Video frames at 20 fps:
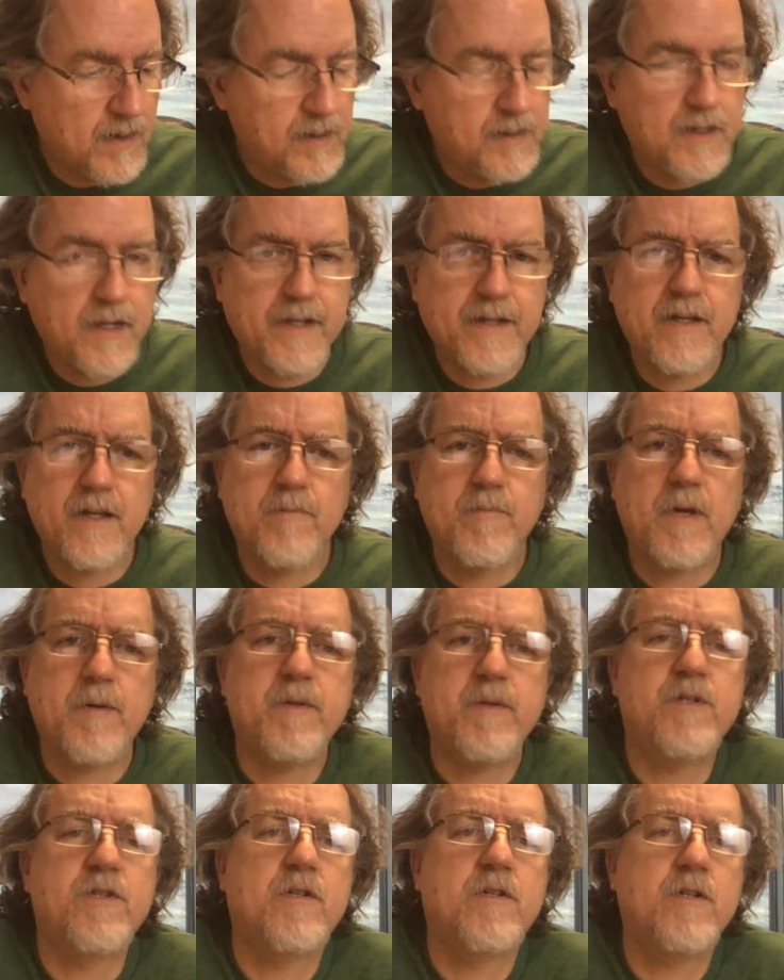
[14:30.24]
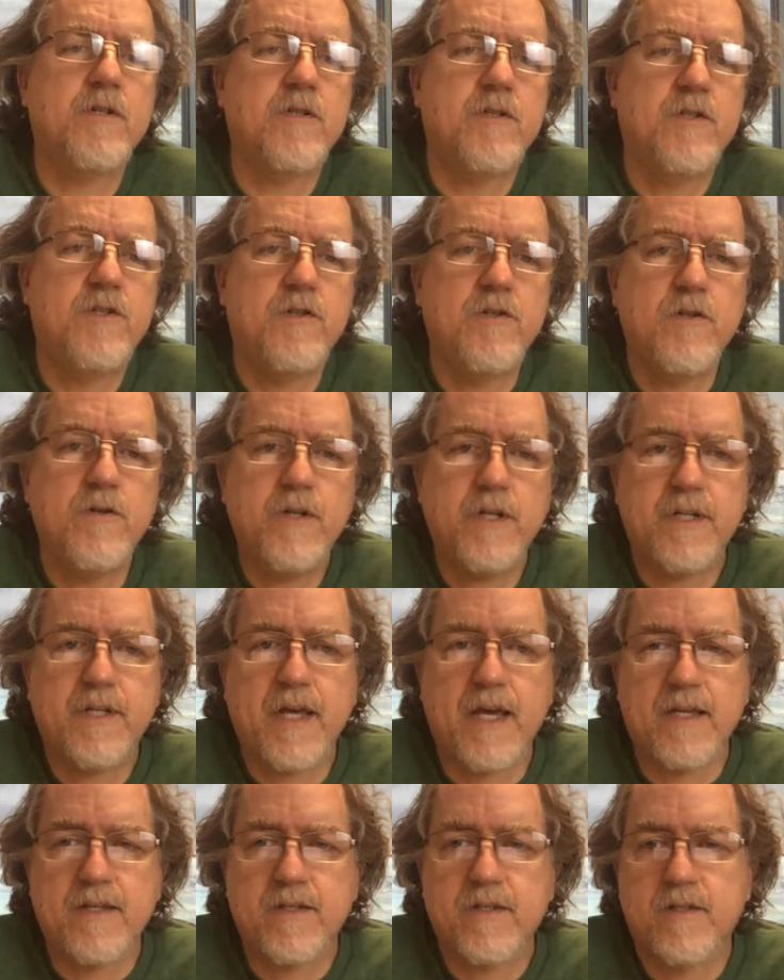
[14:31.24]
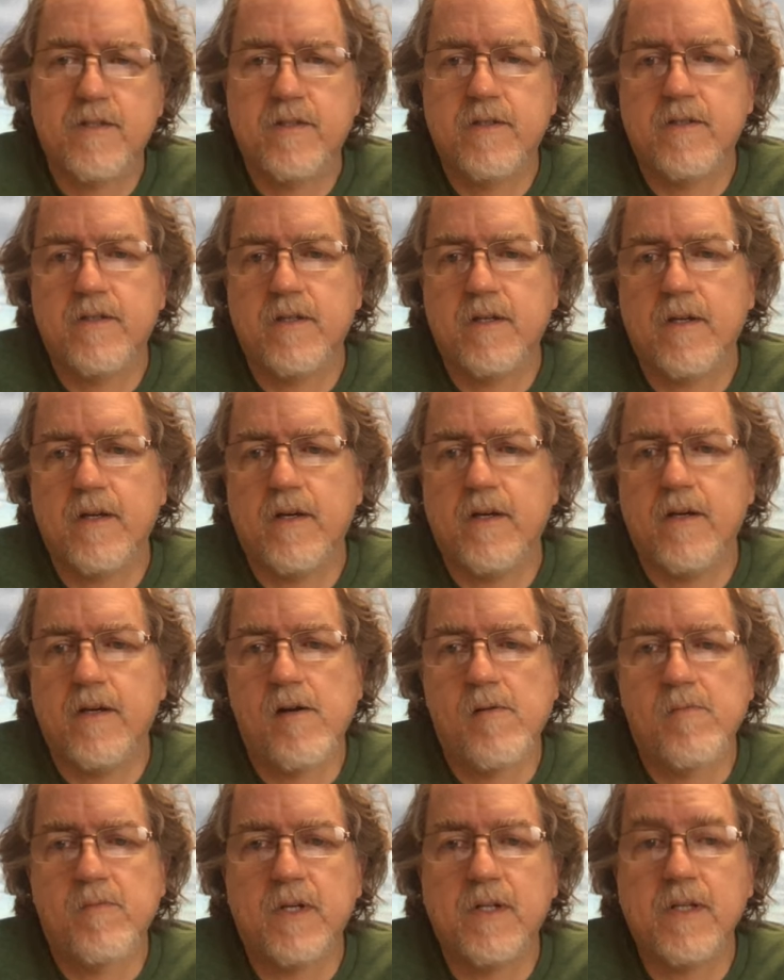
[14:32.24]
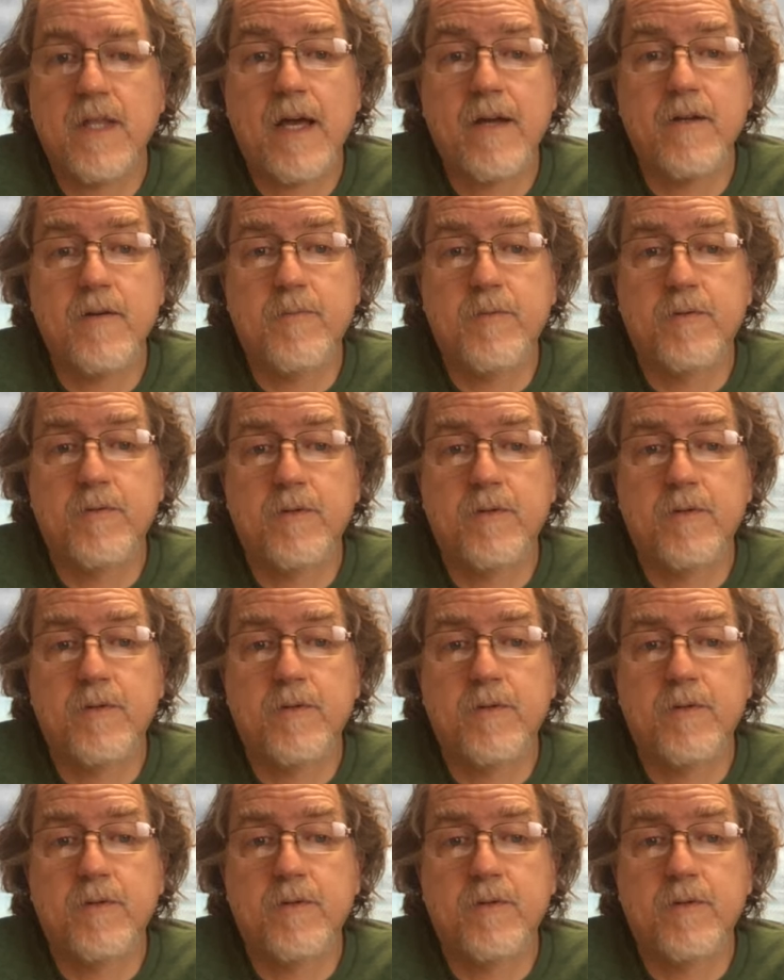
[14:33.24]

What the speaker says: And again, maybe good unit tests allow you,